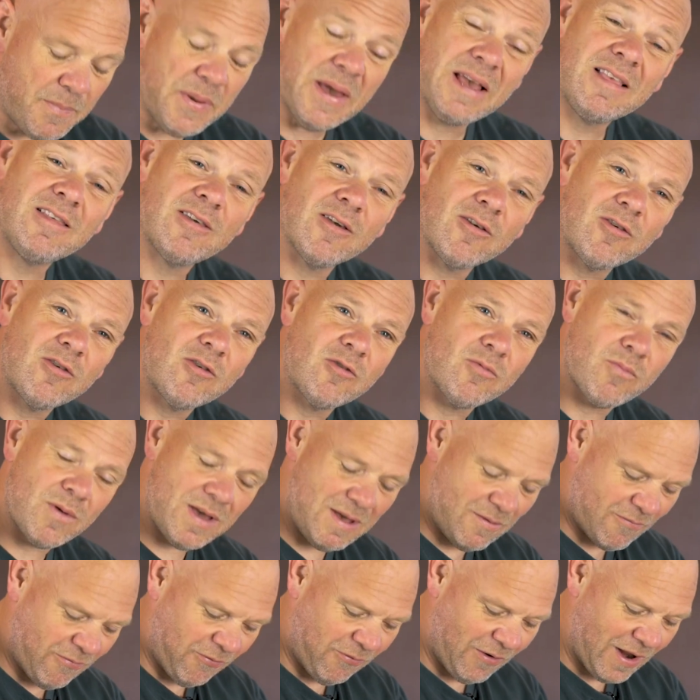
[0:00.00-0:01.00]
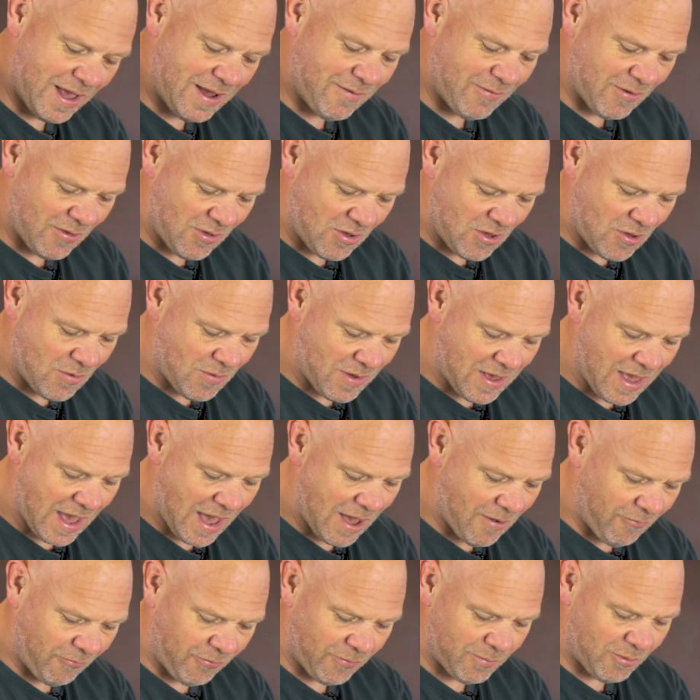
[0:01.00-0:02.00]
bittersweet flavor that you
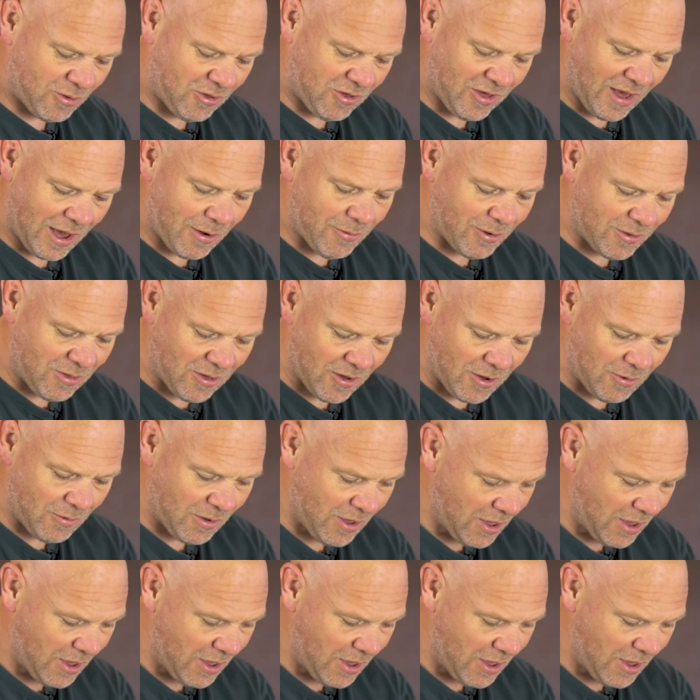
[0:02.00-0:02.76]
get from sourdough